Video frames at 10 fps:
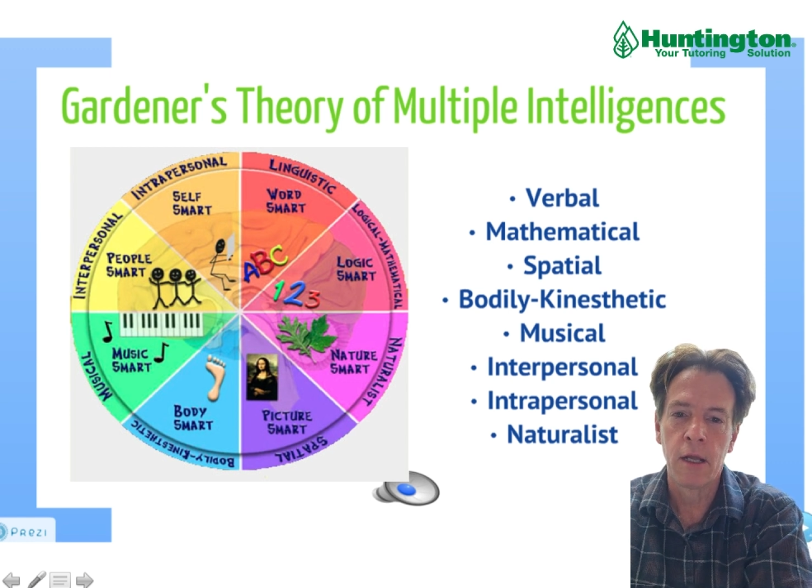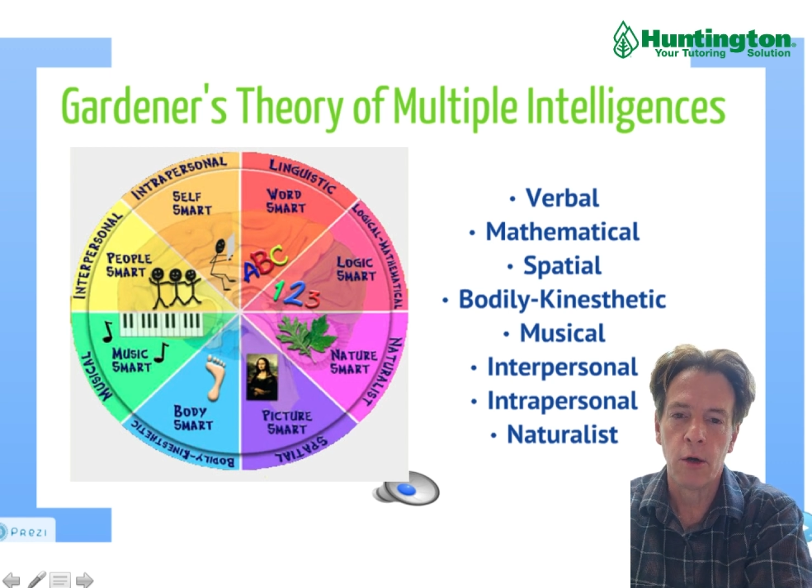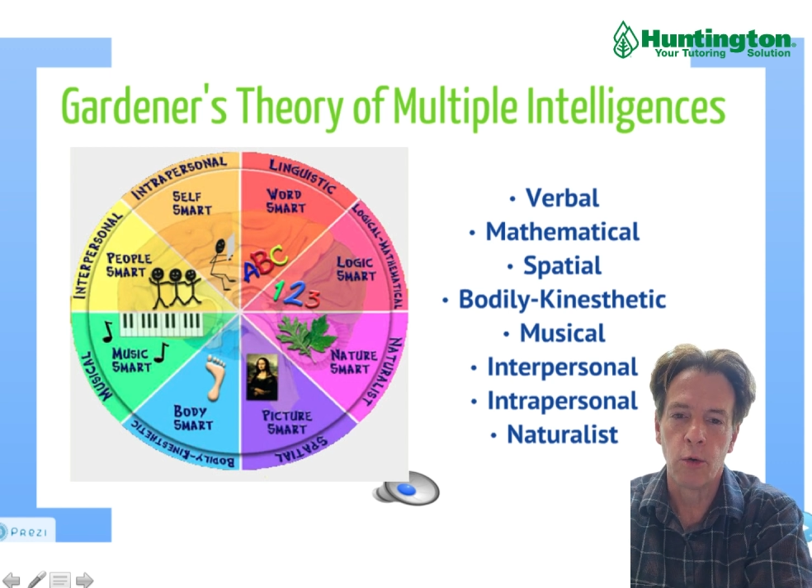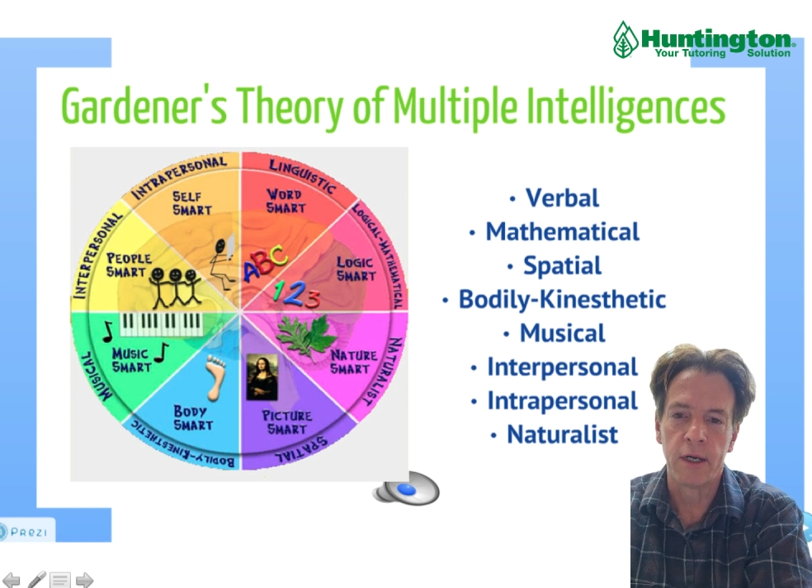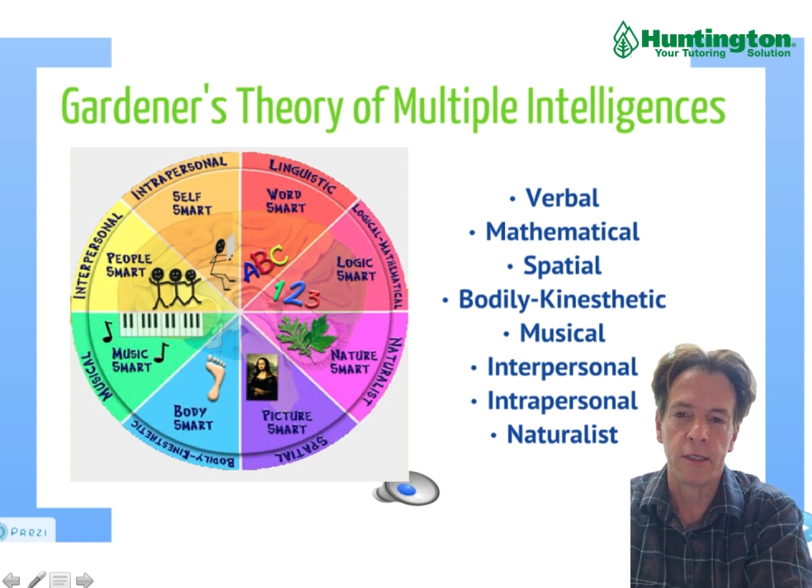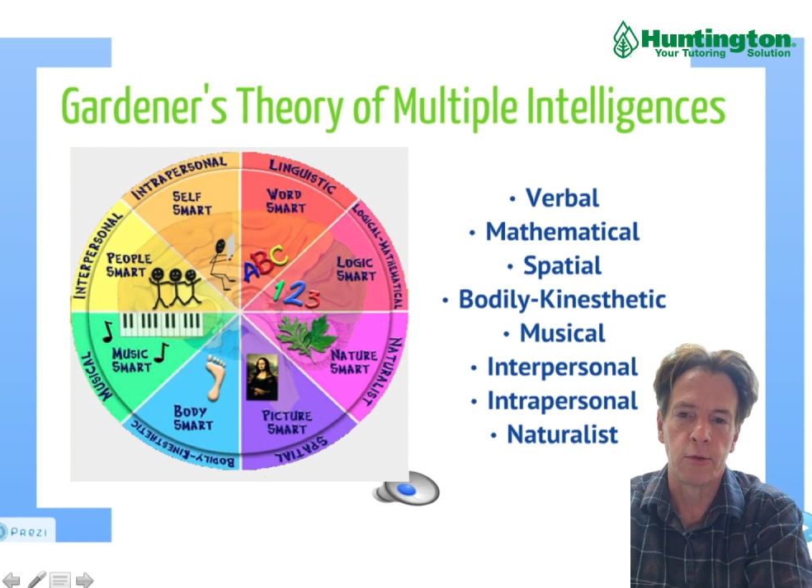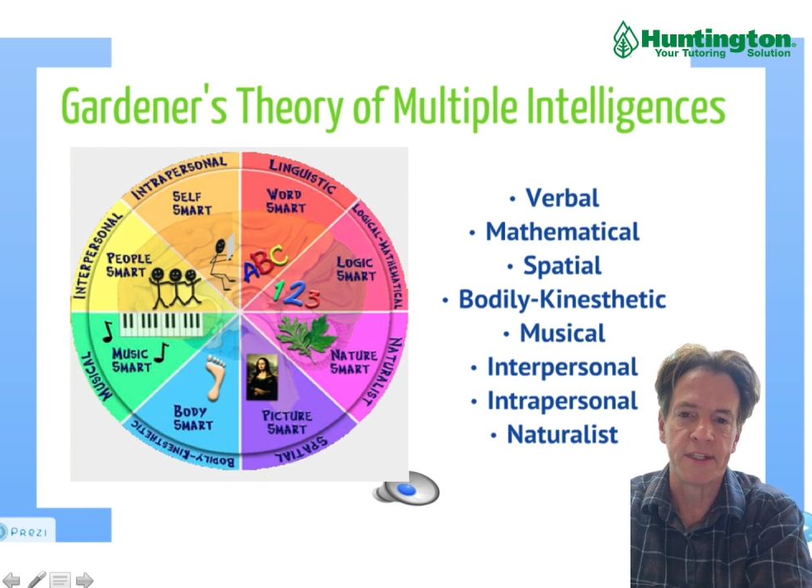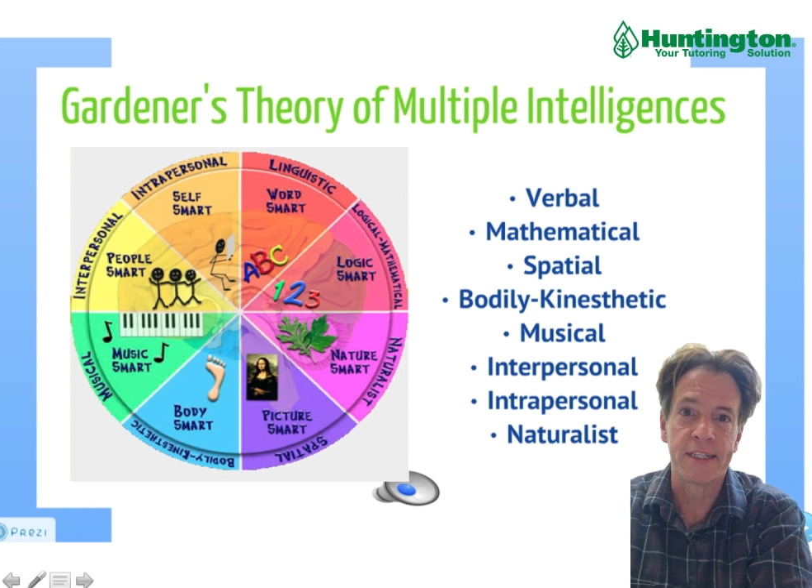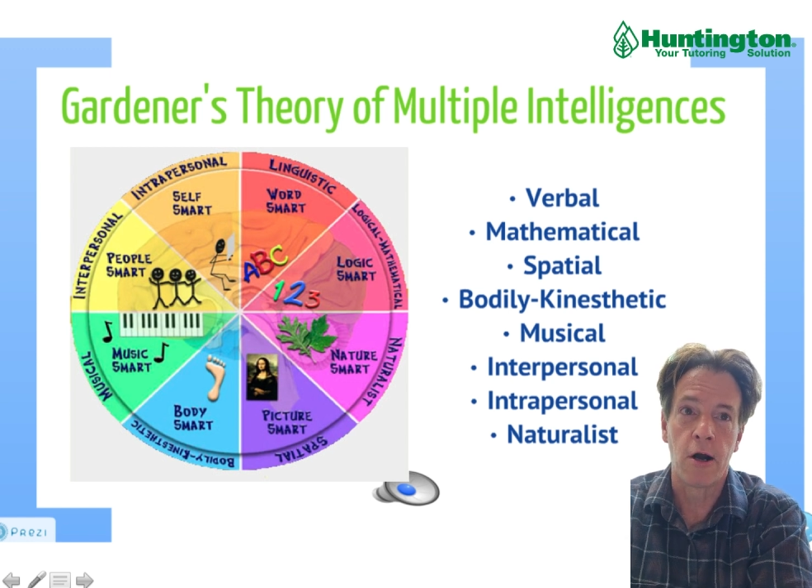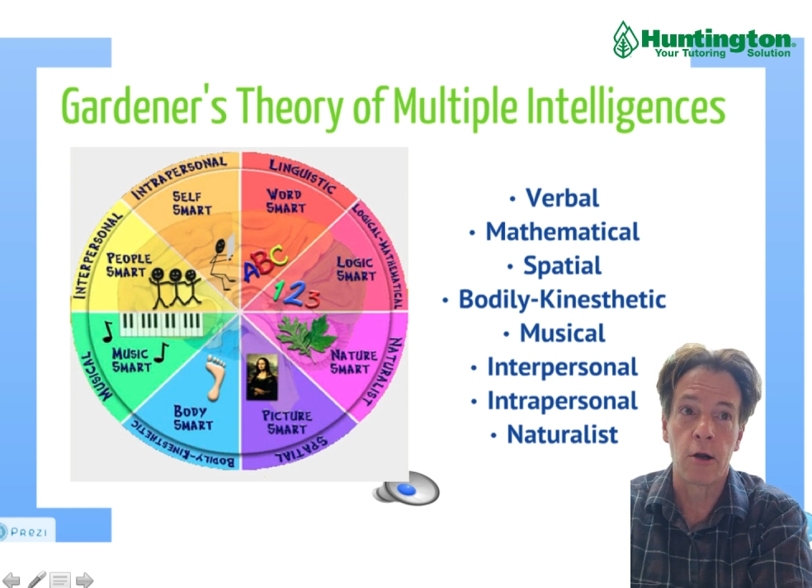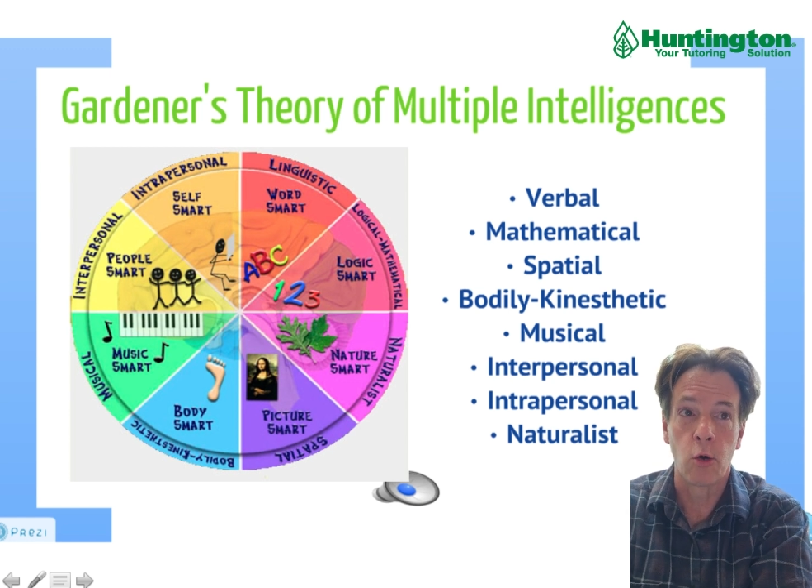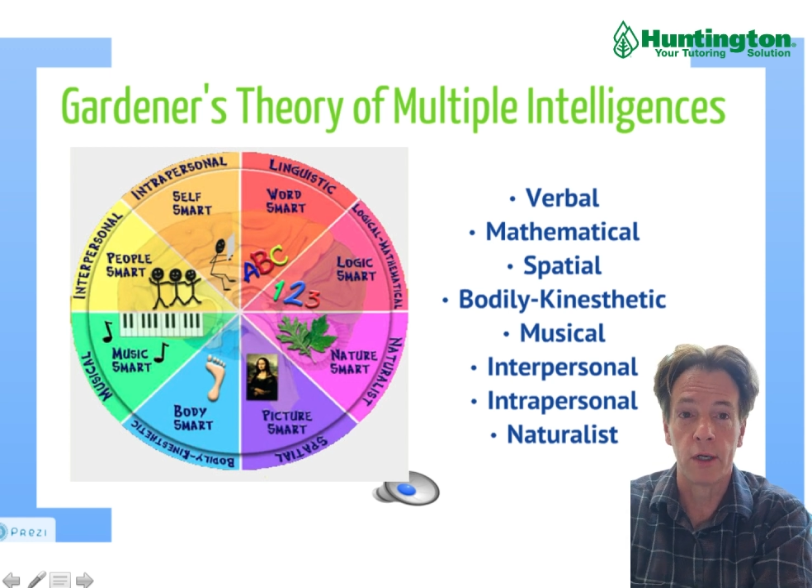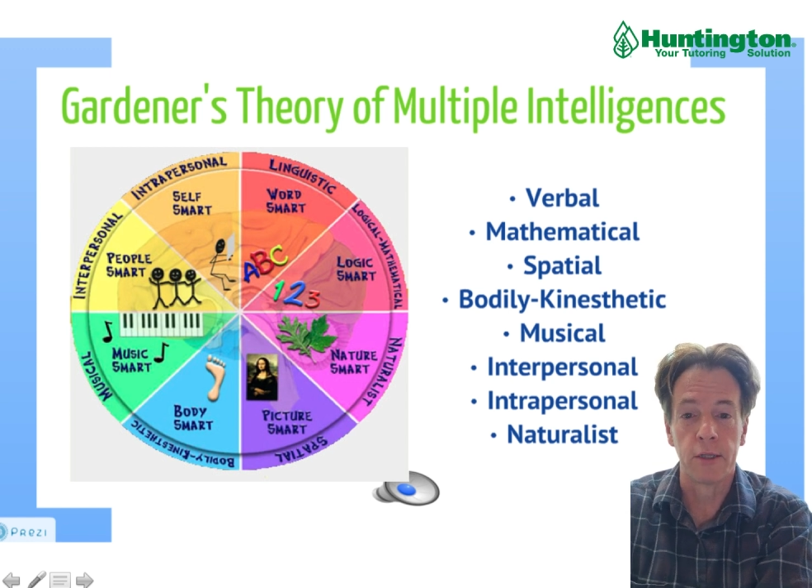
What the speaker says: or into a song or